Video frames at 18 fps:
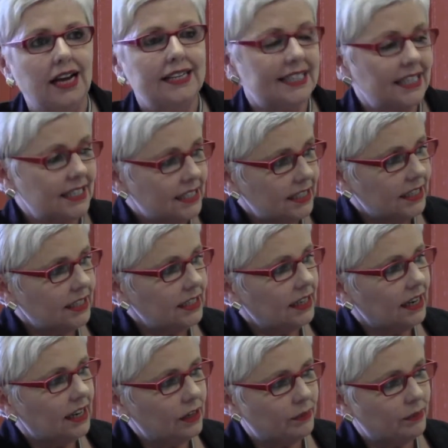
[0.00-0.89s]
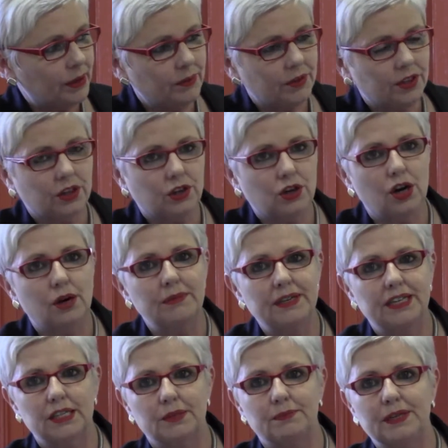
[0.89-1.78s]
I disagree a little bit with the
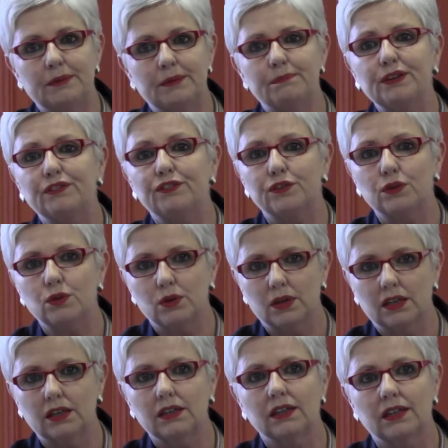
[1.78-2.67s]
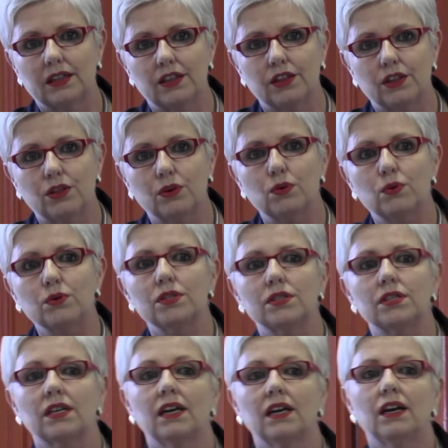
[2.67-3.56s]
comments made before, that
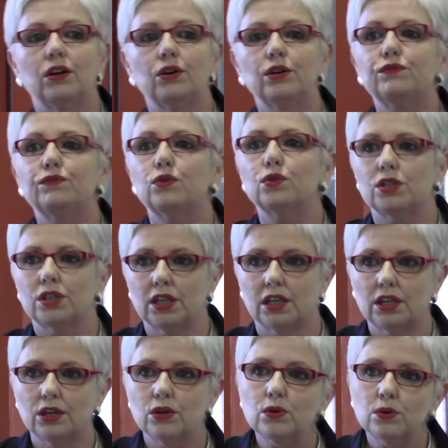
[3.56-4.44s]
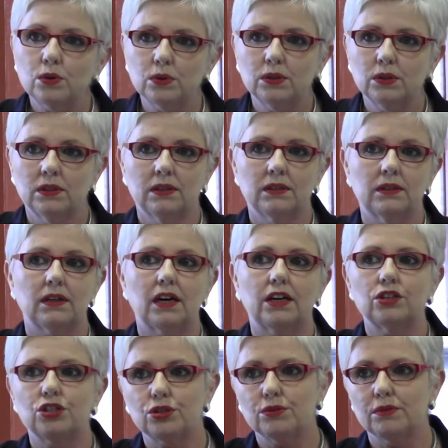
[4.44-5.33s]
those who are voting no
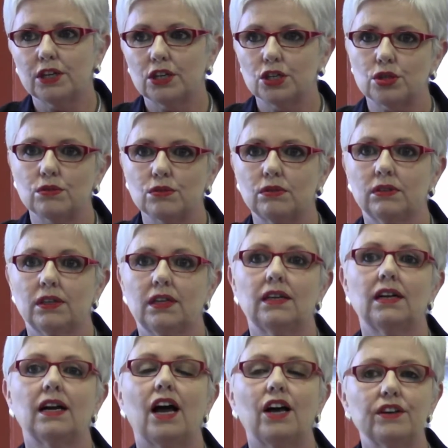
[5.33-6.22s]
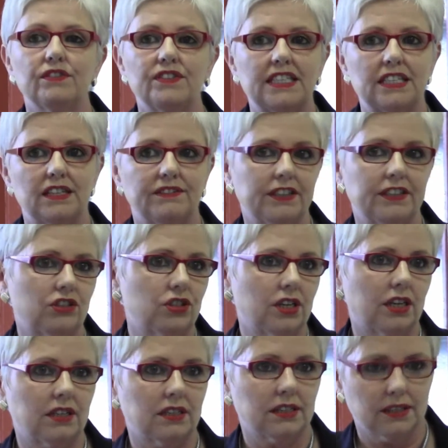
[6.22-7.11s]
are doing so out of
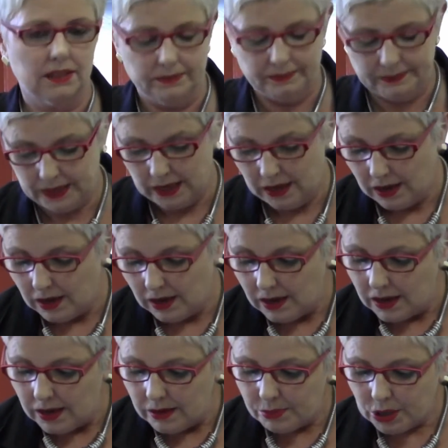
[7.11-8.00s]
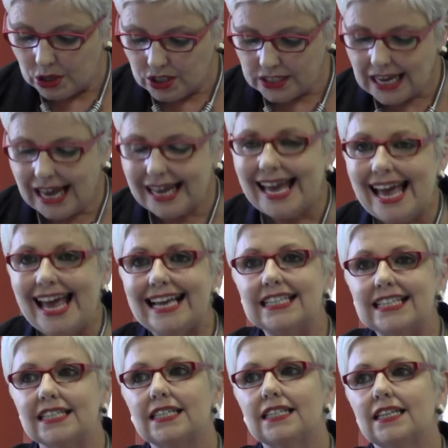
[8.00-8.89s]
self-interest. Because I
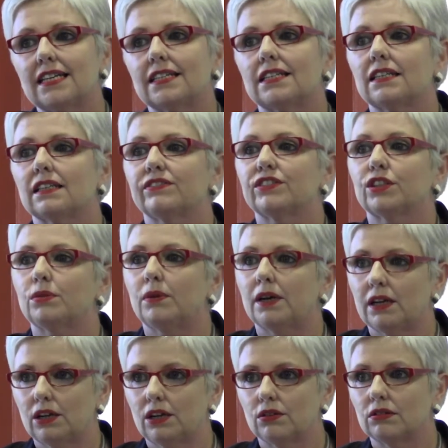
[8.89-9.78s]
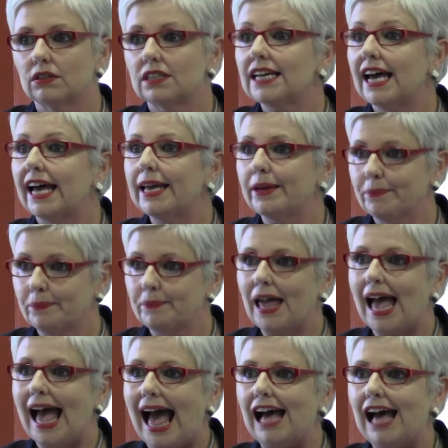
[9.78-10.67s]
hesitated for quite a long time
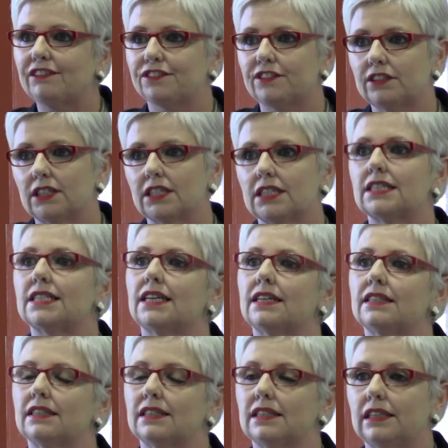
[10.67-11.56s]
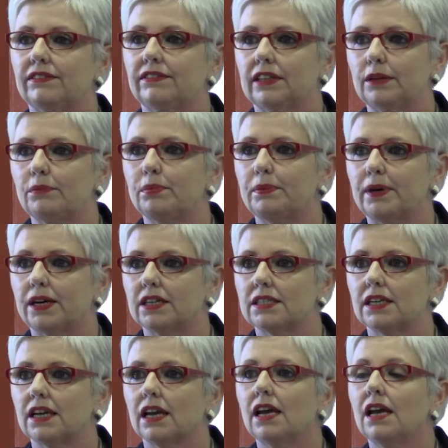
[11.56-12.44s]
after I decided to leave the Labour
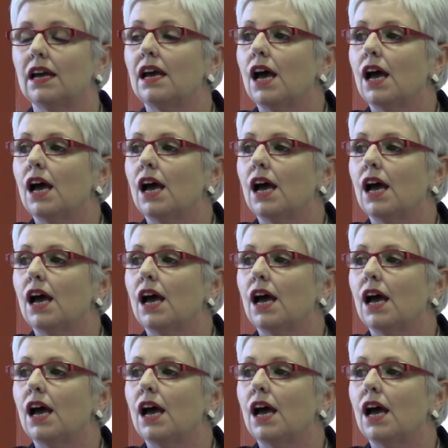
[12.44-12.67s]
Party.